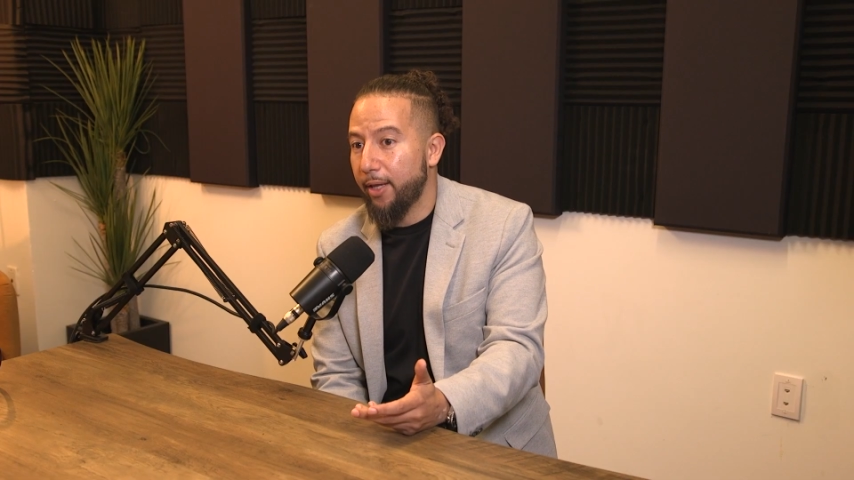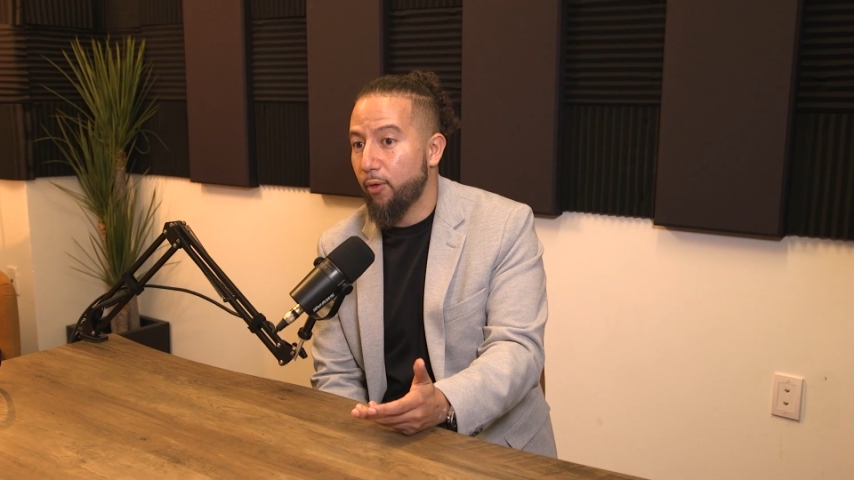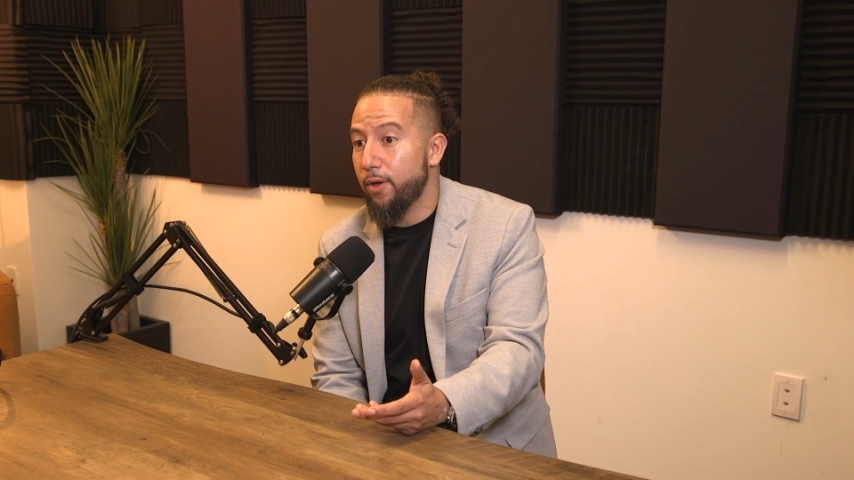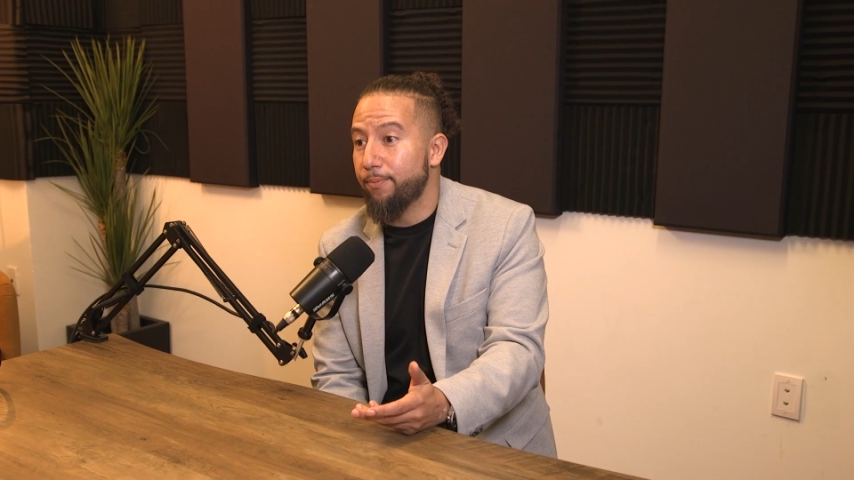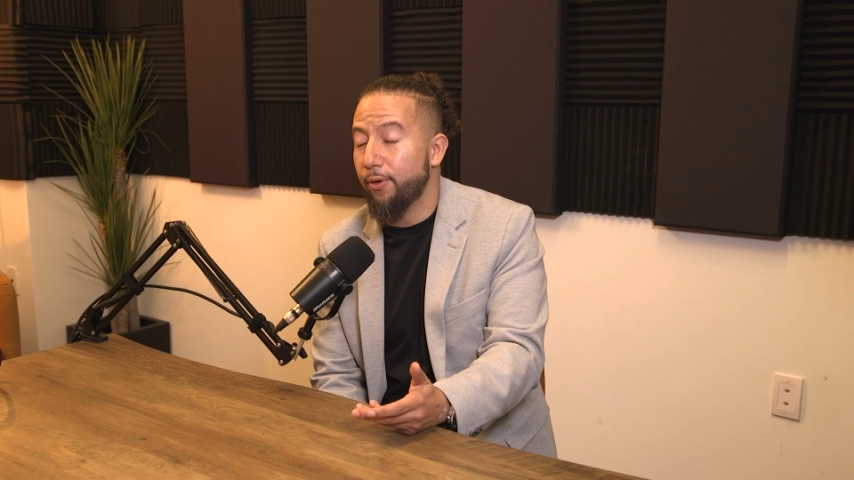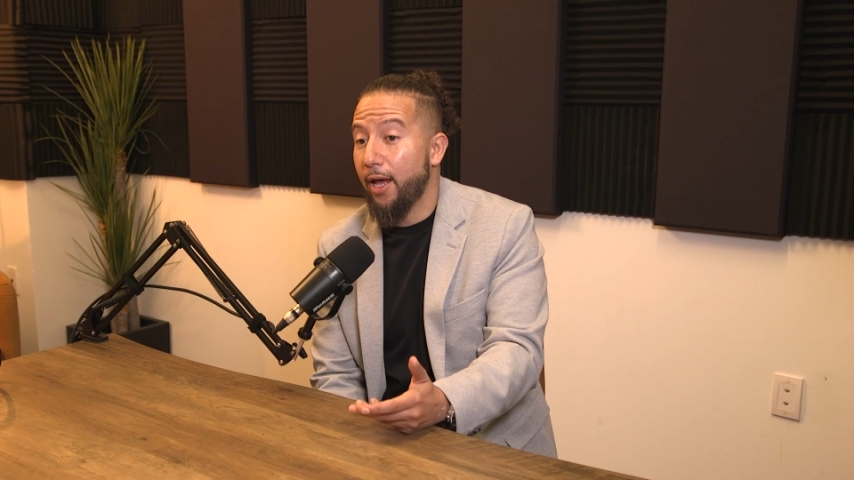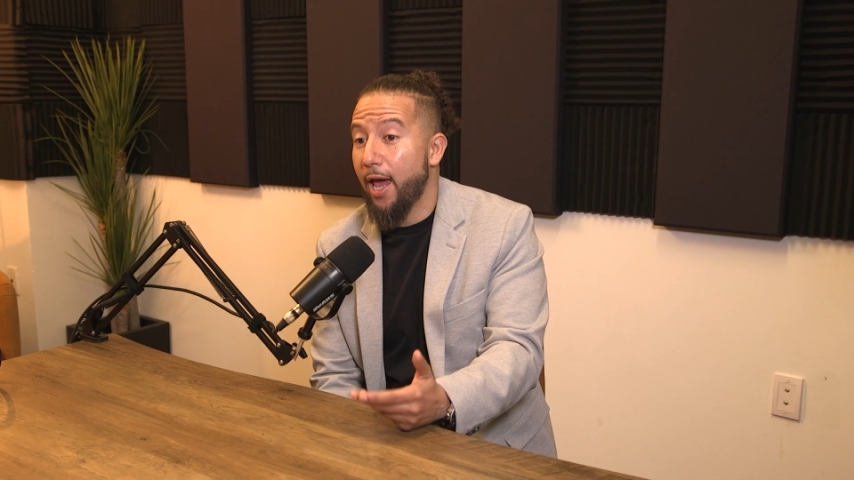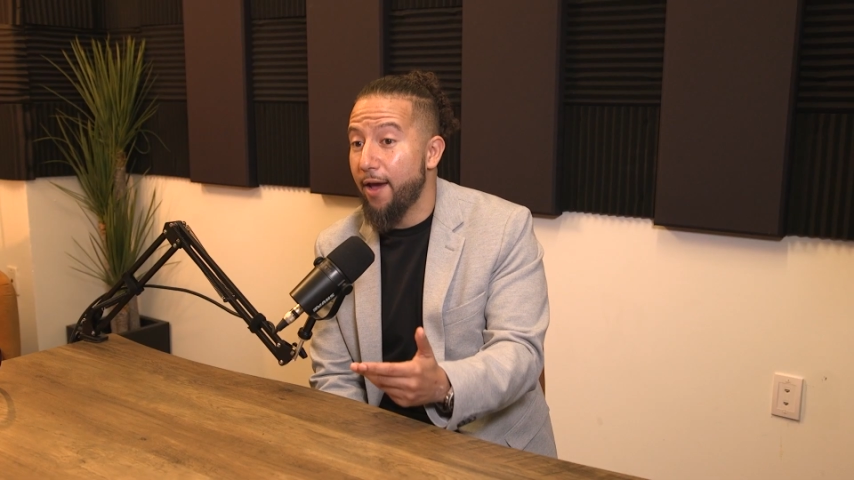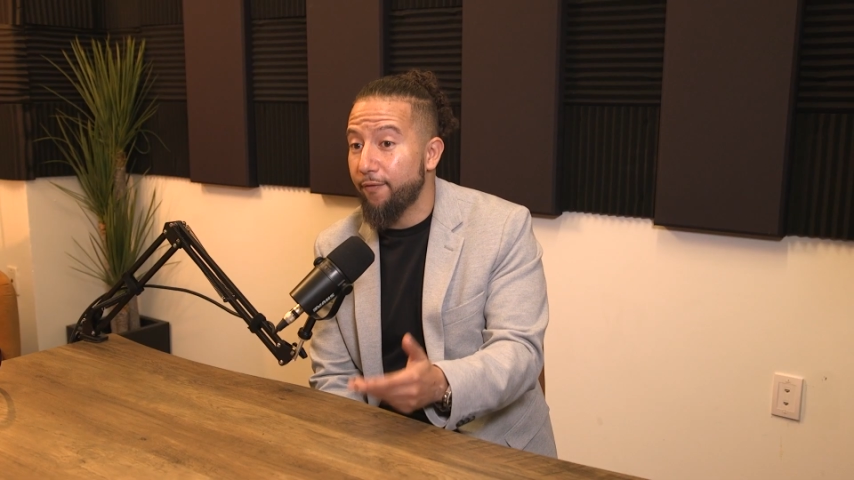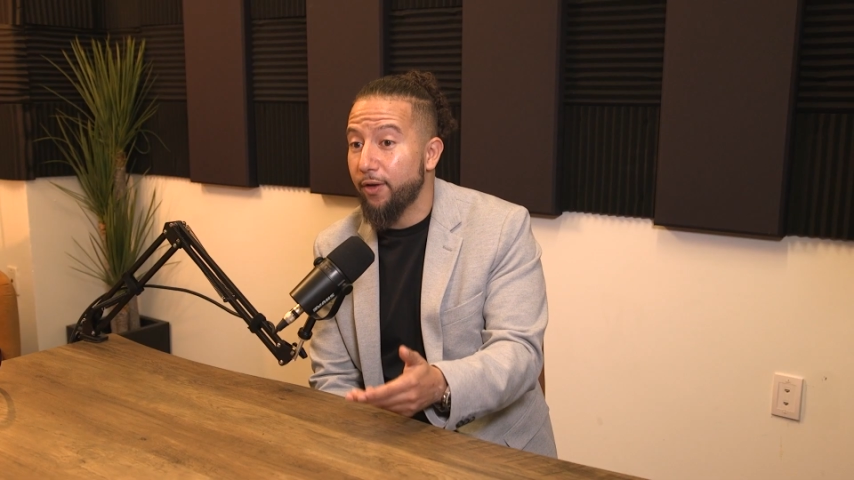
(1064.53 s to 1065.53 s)
Like, we put
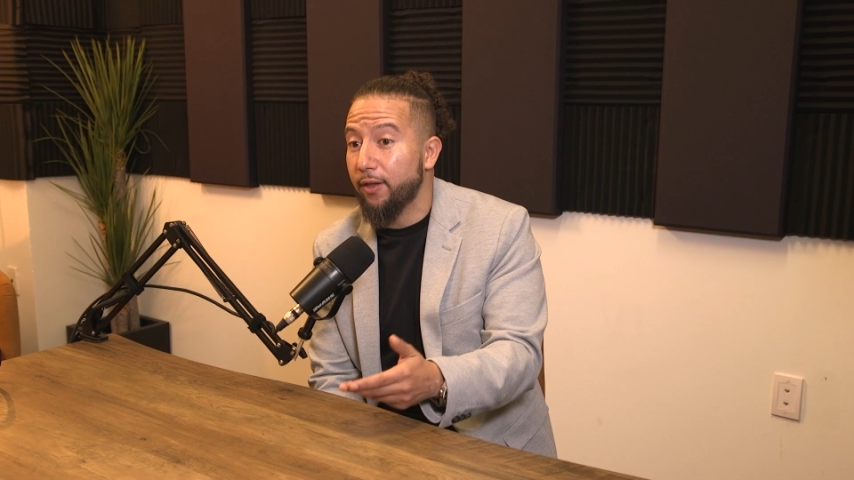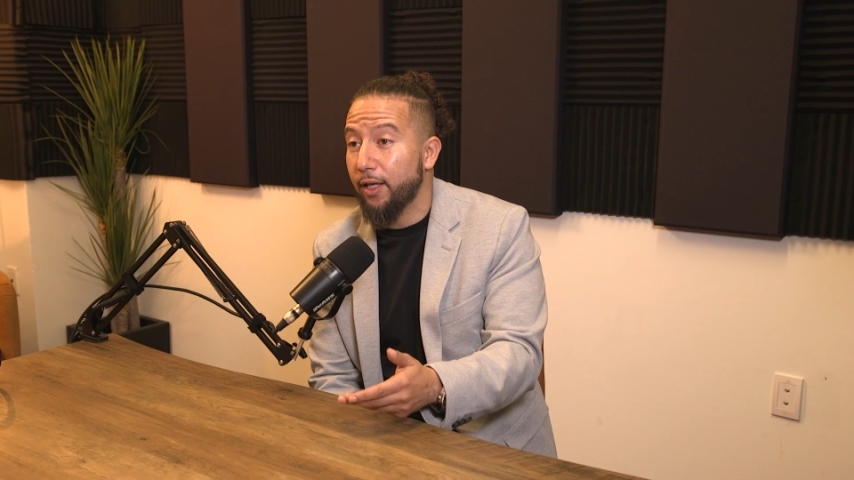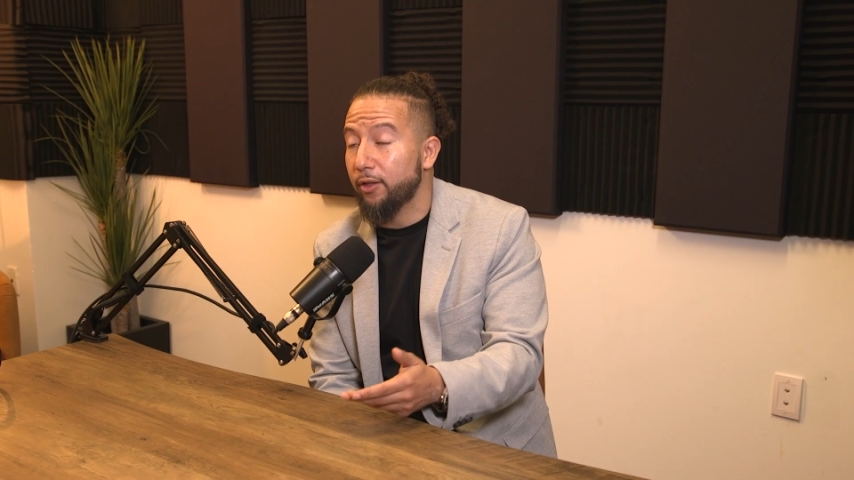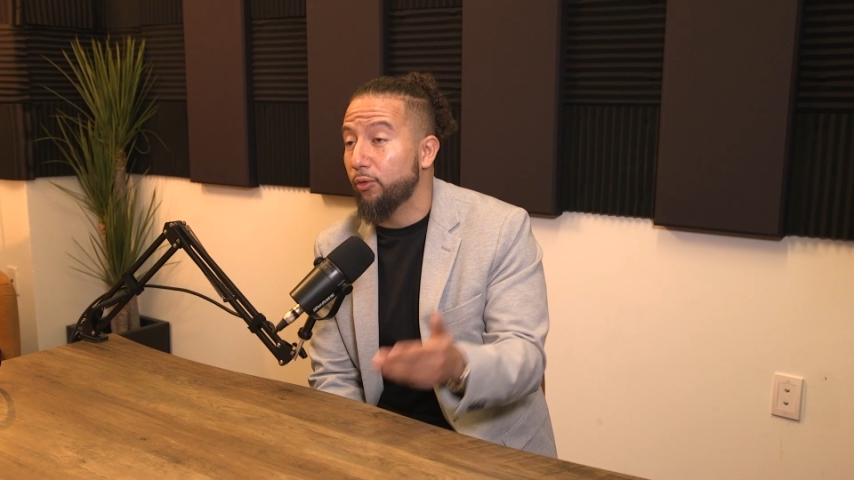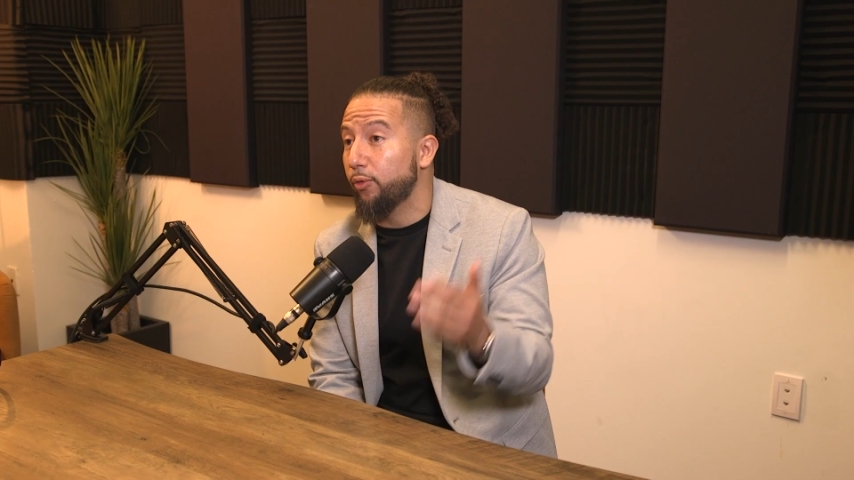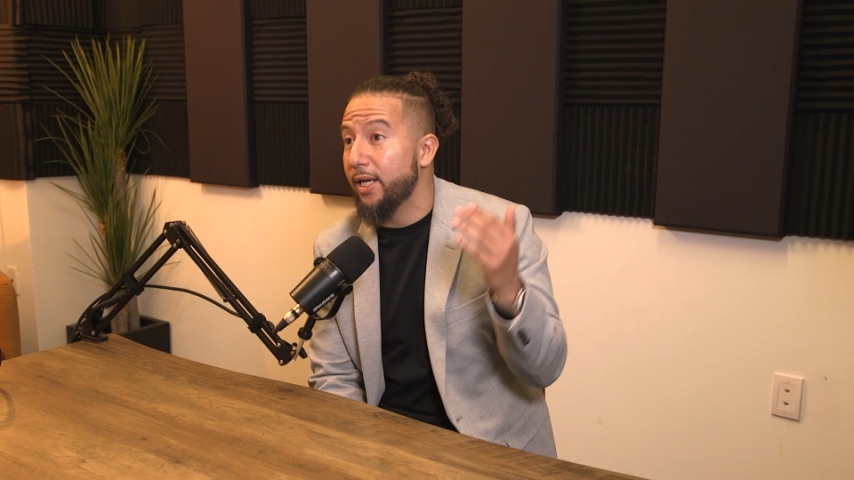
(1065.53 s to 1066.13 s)
everything into it.